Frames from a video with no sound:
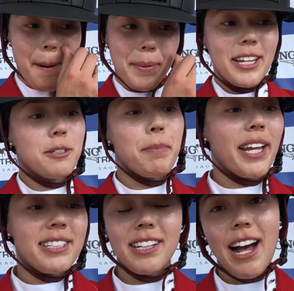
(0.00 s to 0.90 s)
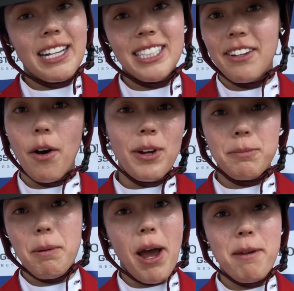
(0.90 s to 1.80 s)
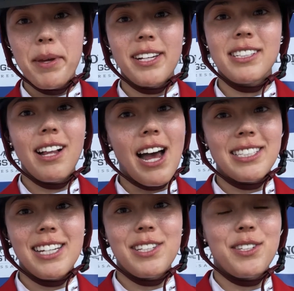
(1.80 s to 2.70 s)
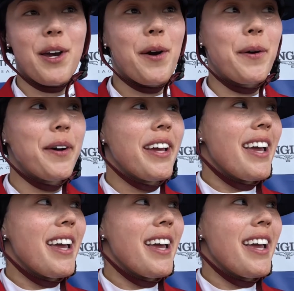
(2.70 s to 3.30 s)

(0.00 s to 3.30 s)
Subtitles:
His biggest classes have always been my biggest classes, so